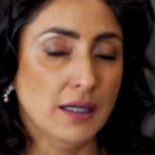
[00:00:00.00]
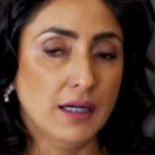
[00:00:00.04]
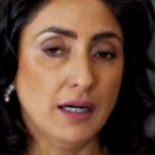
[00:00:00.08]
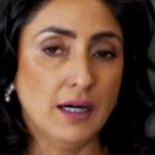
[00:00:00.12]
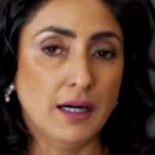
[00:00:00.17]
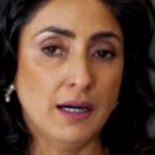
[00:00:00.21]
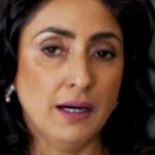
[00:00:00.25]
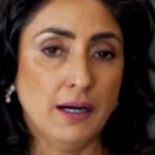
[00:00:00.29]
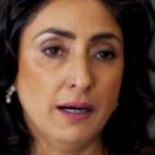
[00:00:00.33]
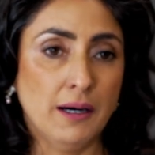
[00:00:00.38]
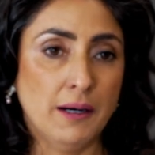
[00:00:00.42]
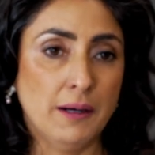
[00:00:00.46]

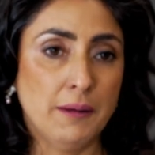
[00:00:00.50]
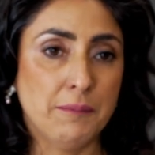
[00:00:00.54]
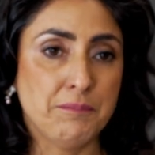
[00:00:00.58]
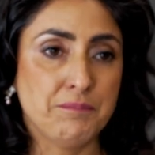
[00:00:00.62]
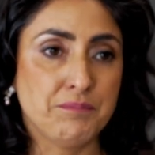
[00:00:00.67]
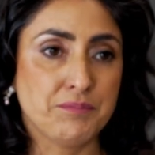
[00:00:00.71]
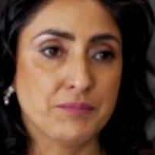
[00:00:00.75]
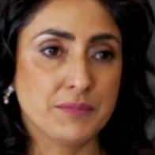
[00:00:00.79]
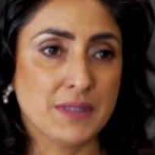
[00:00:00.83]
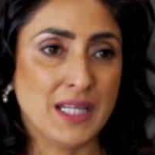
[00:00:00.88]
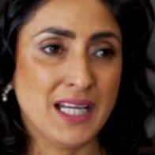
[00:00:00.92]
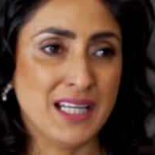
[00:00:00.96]

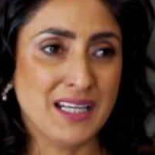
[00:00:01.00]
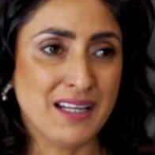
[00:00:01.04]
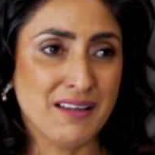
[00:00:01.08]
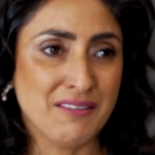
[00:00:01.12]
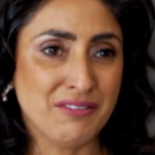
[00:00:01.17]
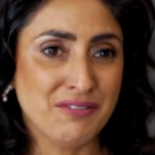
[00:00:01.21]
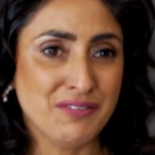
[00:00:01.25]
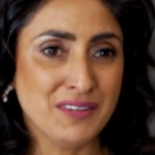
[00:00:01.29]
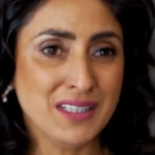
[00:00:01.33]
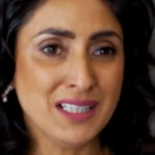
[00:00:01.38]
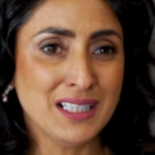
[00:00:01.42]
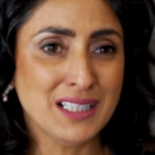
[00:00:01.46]
And I
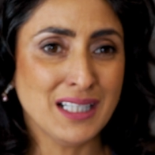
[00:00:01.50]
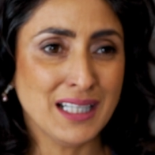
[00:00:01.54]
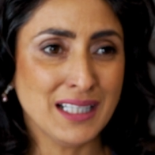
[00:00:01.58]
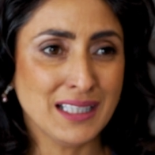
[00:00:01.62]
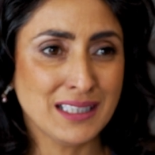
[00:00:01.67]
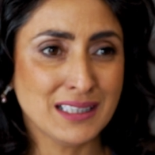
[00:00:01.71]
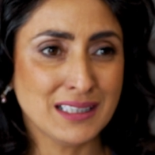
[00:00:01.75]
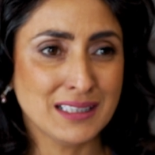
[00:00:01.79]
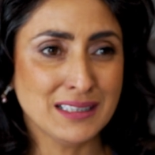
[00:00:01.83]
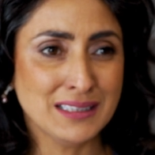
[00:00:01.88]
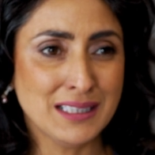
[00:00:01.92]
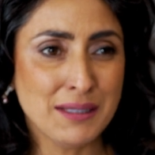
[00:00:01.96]
feel
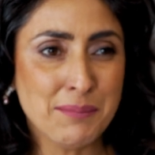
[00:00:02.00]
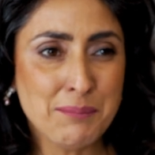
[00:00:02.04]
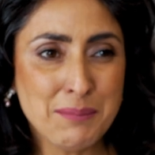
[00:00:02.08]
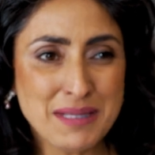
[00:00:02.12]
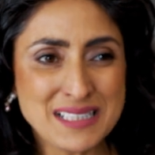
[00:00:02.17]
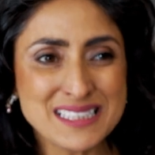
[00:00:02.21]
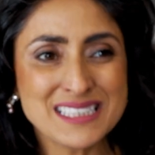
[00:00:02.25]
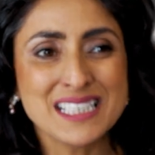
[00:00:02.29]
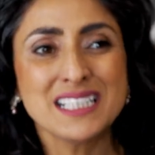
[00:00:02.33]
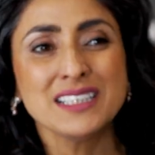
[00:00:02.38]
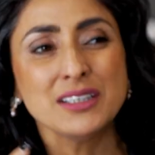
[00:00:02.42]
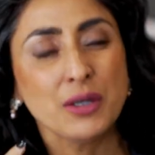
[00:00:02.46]
like they're
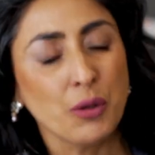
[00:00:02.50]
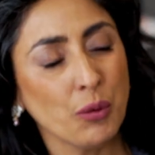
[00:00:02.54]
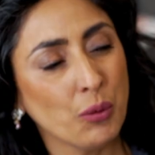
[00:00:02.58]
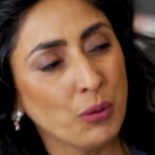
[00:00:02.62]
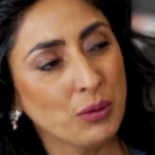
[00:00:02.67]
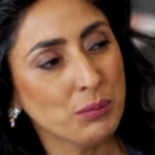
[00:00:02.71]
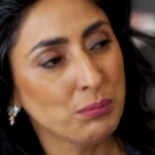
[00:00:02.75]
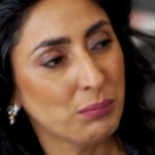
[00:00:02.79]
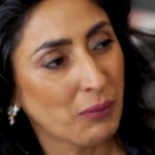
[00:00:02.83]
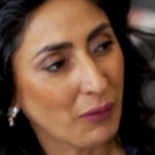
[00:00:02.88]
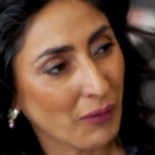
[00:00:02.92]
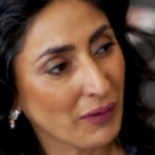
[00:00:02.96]
missing the
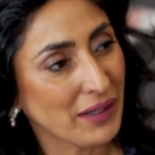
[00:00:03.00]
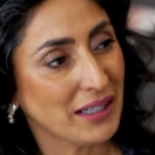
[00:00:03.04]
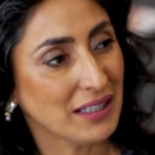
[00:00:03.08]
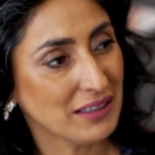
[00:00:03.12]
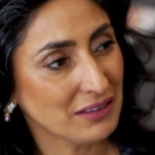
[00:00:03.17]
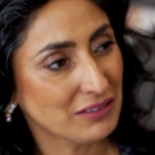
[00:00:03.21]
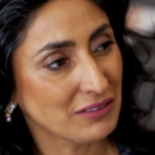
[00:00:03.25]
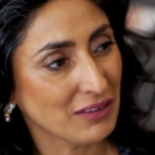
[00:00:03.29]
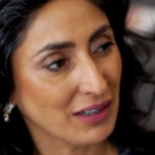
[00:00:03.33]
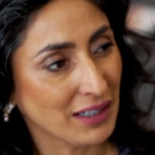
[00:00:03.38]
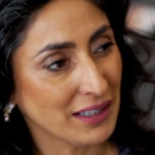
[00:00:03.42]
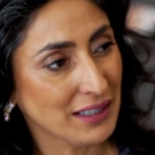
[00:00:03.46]
whole
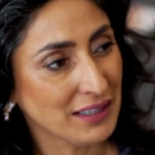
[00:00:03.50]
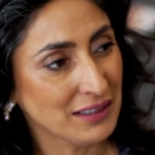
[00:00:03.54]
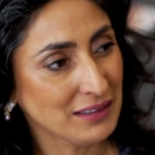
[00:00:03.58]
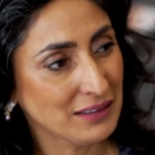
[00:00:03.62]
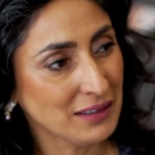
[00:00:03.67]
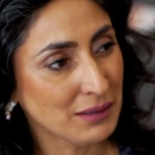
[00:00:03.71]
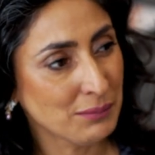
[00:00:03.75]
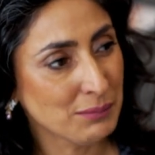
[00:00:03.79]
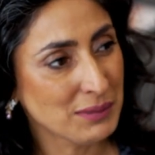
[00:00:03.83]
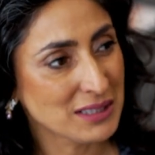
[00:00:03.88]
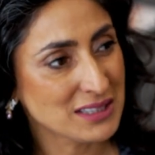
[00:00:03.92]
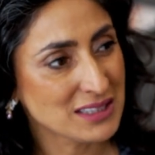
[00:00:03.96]
point, right?
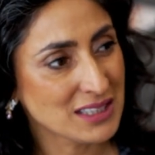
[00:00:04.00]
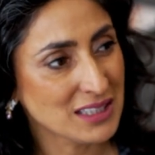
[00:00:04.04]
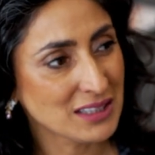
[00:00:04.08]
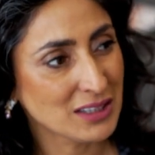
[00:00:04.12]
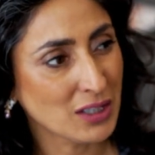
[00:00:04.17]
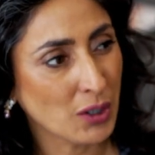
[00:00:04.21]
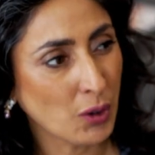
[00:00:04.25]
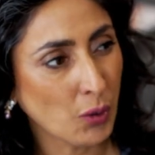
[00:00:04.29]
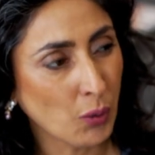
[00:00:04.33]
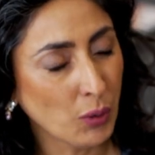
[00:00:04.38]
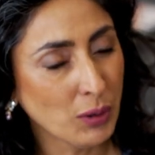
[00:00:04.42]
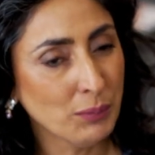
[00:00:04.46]
They're missing
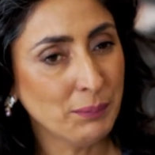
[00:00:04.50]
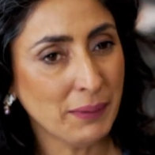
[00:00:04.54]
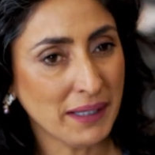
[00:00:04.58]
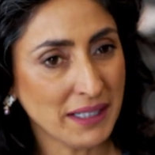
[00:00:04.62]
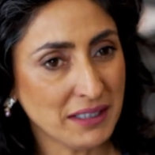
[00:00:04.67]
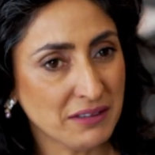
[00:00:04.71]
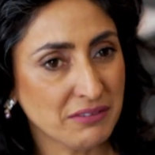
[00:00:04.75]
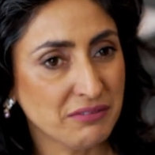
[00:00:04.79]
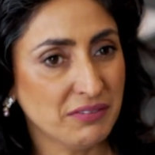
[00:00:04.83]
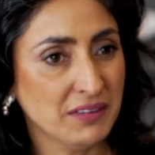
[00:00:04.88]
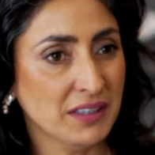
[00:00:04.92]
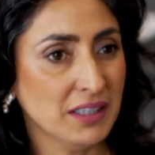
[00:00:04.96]
the whole
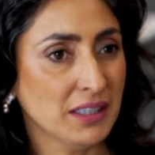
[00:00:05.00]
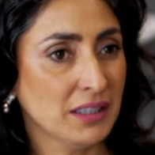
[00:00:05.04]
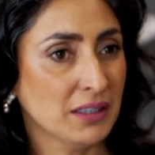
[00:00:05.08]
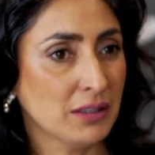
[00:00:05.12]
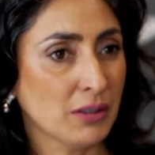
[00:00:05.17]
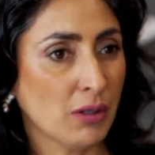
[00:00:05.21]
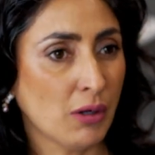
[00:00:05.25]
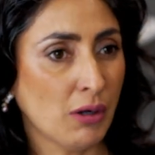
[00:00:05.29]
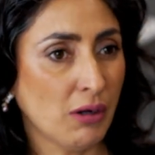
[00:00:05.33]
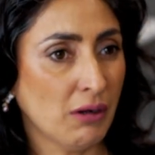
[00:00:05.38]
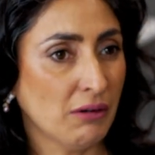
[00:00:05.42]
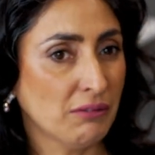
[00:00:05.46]

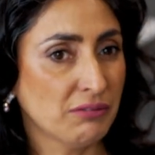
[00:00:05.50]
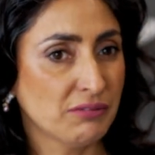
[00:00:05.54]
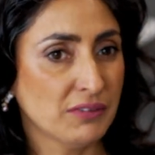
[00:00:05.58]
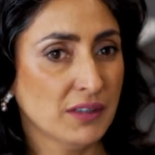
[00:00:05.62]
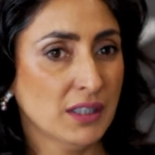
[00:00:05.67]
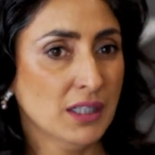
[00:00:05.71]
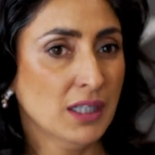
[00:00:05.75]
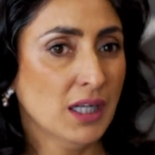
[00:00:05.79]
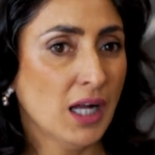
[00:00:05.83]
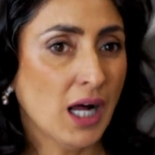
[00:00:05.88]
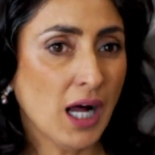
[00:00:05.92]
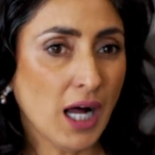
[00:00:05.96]
benefit of
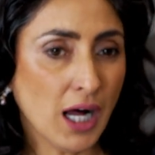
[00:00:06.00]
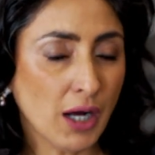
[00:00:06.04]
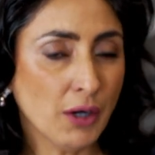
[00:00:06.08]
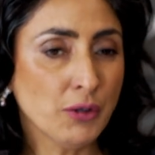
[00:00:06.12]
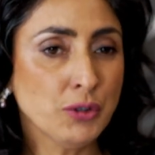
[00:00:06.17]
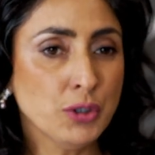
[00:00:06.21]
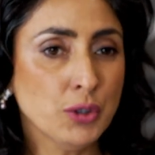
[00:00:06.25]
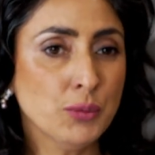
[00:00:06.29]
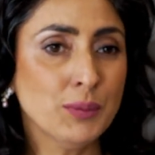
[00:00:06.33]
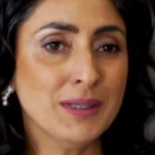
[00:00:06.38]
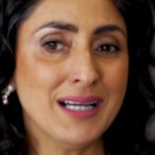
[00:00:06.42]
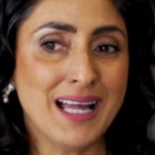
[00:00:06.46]
how
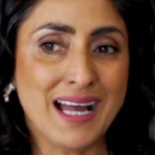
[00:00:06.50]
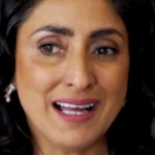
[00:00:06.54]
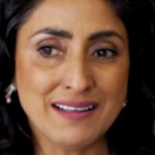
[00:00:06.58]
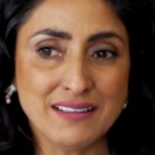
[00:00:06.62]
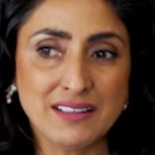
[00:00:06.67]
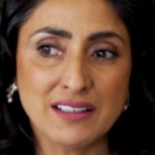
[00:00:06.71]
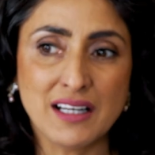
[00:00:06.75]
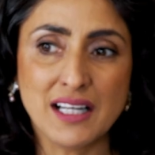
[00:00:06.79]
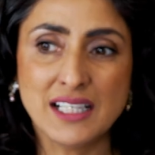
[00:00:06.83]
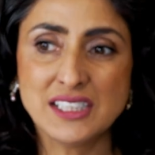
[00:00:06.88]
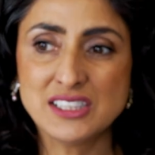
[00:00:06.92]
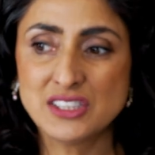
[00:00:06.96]
you will
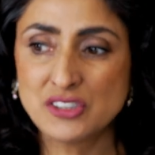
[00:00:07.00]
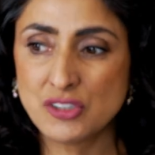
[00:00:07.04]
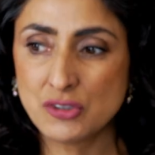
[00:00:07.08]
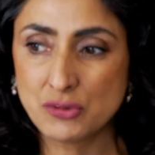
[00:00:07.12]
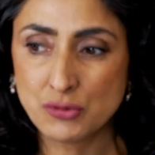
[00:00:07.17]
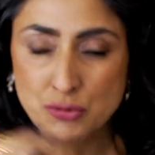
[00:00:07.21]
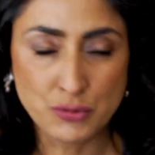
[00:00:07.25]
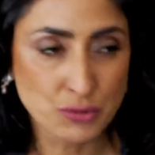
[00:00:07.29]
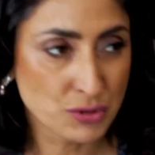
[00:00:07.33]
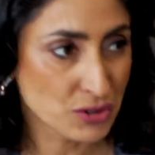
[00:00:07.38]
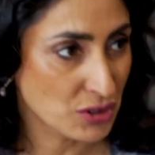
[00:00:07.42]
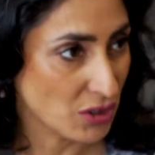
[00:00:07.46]
analyze the
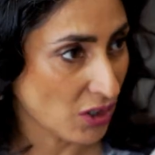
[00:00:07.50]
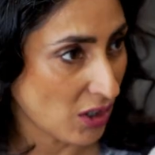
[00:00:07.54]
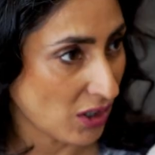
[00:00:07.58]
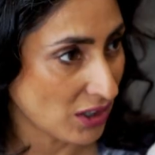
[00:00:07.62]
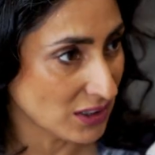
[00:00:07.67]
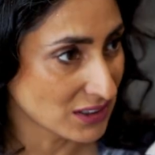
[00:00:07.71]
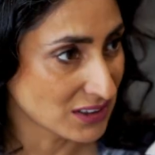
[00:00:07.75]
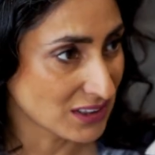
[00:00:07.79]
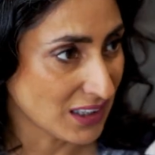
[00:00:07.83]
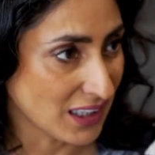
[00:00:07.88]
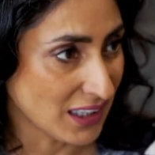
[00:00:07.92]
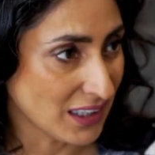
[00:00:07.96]
root
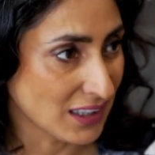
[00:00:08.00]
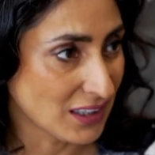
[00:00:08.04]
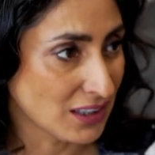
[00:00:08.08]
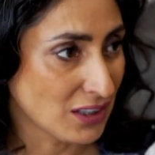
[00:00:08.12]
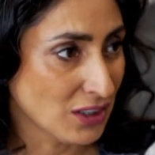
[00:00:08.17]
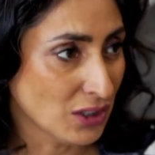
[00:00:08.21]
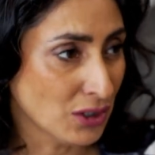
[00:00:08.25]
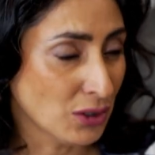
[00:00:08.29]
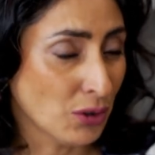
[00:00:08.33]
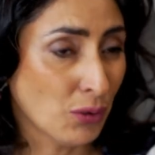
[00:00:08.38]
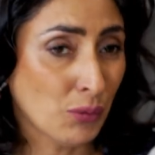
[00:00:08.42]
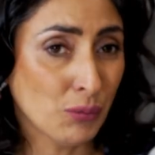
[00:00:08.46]
cause.
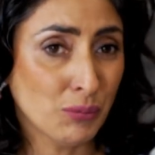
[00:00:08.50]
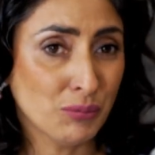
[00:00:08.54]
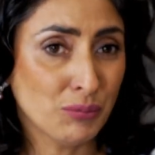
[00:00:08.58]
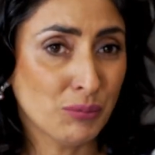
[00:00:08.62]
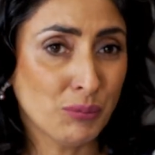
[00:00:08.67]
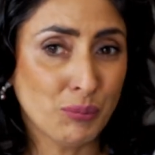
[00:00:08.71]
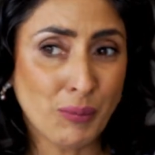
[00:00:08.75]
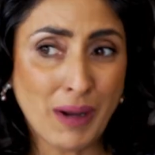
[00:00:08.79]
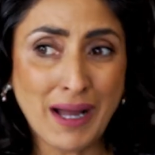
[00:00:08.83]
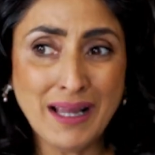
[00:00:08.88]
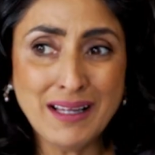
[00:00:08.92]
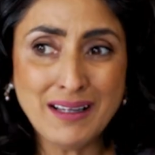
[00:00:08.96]
Like, you know,
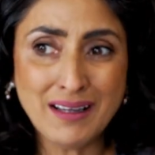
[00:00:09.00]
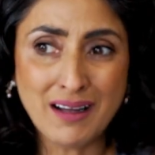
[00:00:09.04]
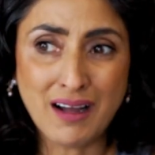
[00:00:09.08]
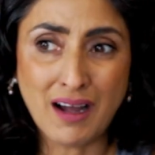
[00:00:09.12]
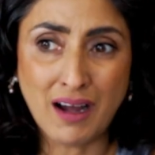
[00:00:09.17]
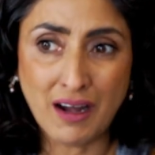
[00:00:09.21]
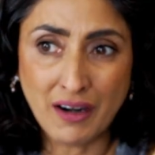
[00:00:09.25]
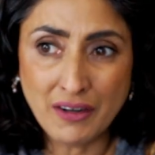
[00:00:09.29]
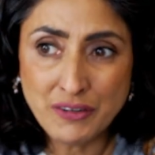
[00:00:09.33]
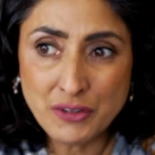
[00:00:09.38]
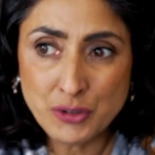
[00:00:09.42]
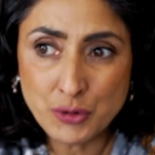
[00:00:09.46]
why
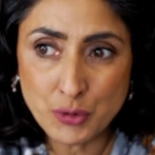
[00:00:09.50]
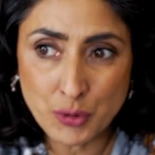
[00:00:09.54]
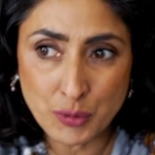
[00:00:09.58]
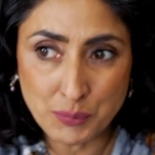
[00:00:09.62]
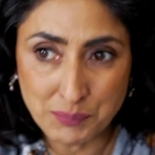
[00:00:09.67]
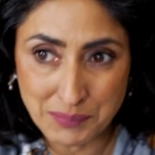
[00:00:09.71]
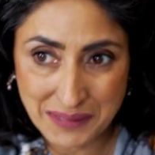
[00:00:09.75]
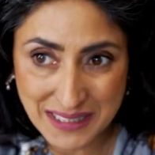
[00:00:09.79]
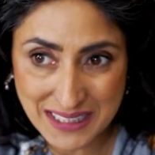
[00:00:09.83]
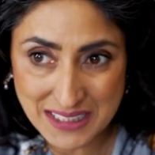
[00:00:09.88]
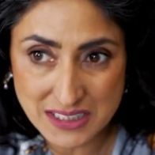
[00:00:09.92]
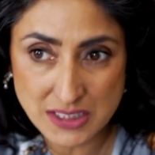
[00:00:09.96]
are you
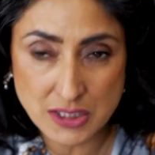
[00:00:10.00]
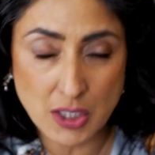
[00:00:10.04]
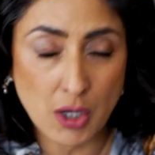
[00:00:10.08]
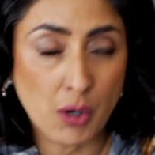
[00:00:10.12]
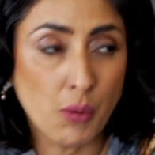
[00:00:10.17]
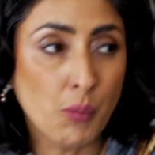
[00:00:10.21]
obese?